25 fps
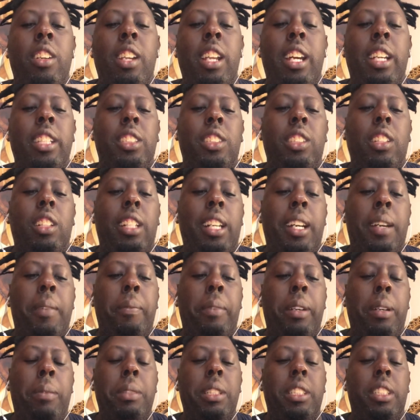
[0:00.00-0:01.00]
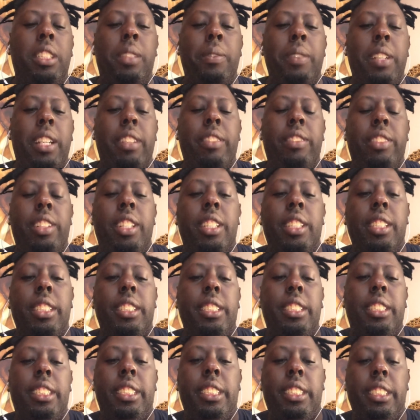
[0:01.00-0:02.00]
I stuck on promise me and feel
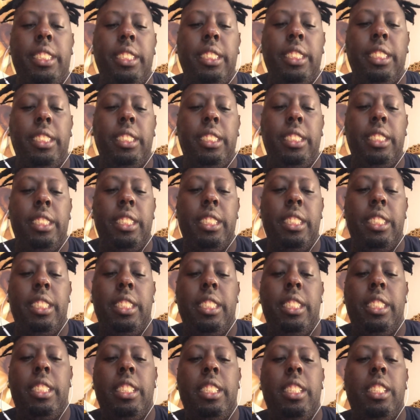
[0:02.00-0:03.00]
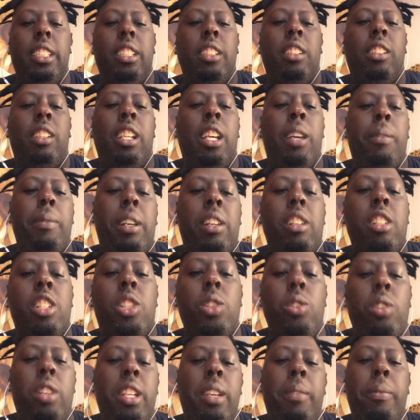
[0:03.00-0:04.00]
us. Hold on, I'm going to
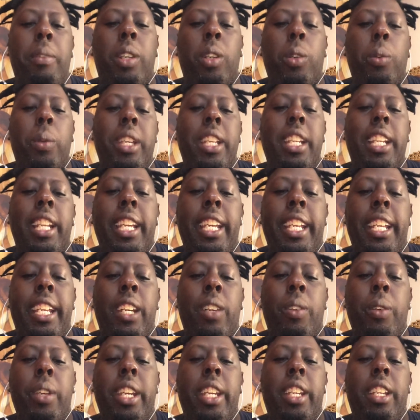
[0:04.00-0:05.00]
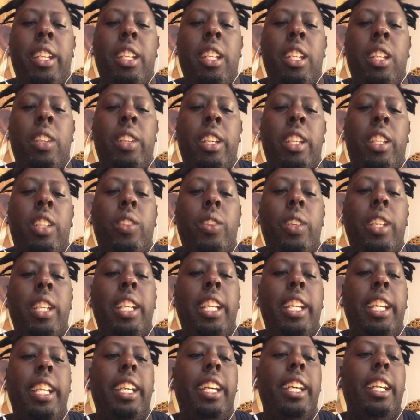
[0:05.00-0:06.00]
show them Queen Lena. Wait, Queen
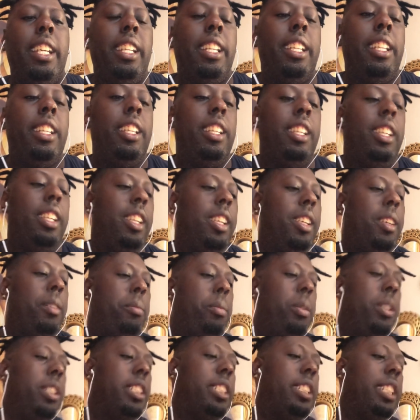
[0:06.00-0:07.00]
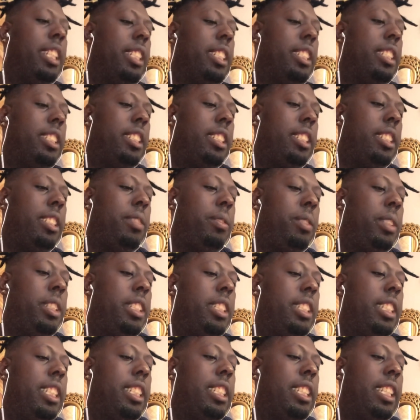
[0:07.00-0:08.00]
Lena. No.
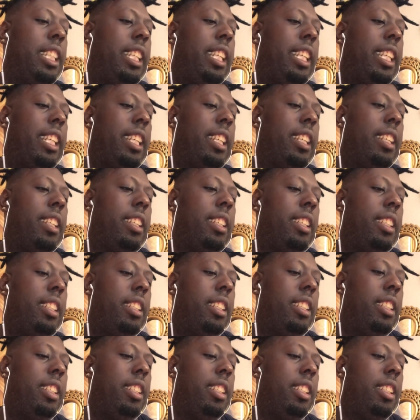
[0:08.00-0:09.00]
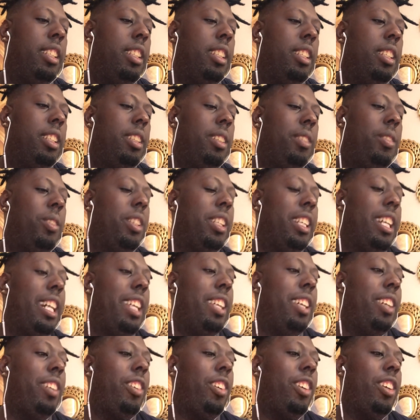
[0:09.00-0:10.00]
Princess Lena, put on
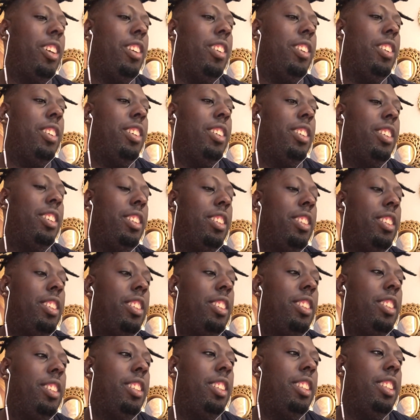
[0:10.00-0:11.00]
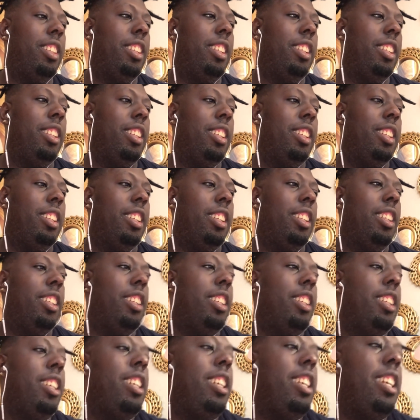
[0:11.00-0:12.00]
your crown.
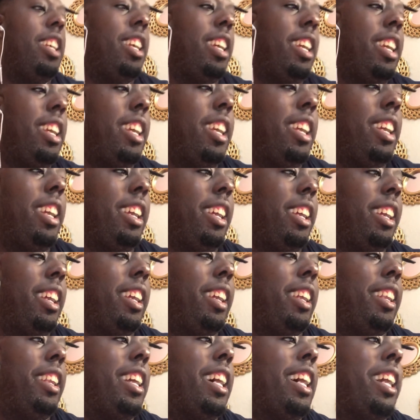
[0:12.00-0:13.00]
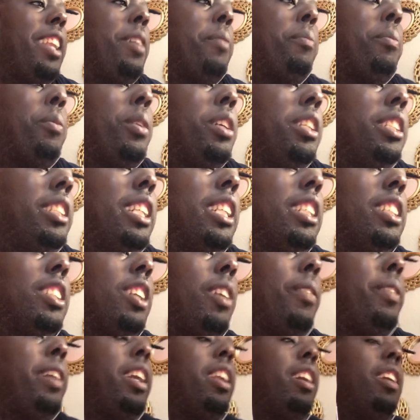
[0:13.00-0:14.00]
Yeah, daddy princess,
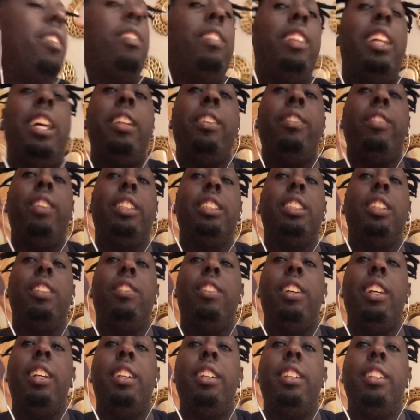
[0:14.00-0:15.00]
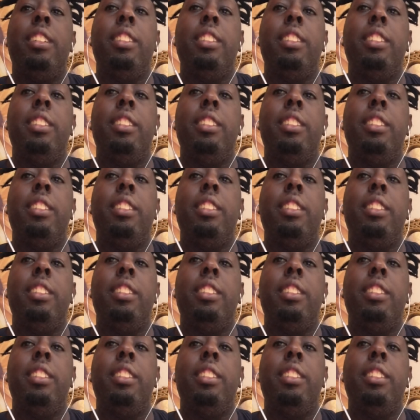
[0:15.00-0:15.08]
come here now, daddy fix it for you.